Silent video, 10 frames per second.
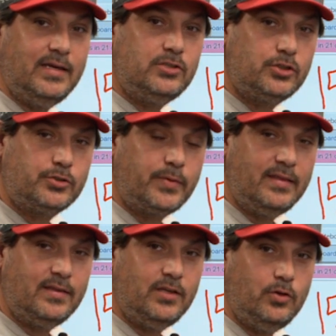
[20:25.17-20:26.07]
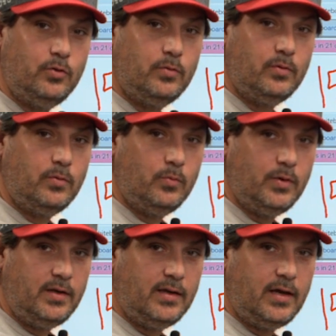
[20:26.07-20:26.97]
interest rate that you
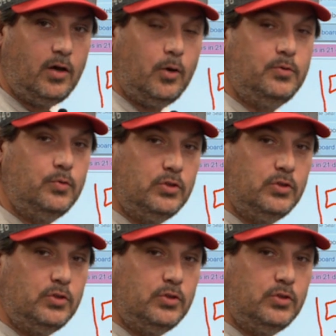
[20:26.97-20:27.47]
would uh, hope to